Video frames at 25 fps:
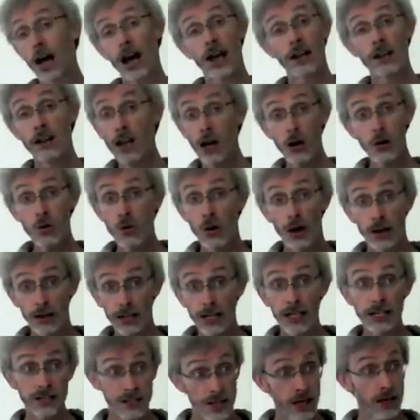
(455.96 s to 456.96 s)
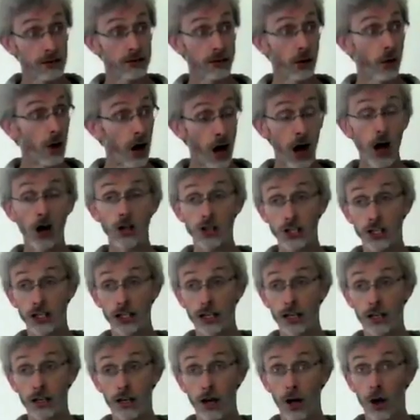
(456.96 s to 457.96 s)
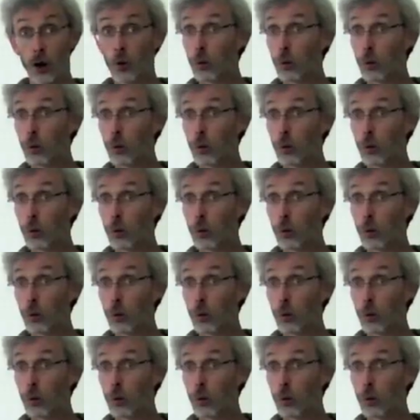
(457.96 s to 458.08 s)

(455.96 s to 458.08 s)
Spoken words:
And no one is therefore asking,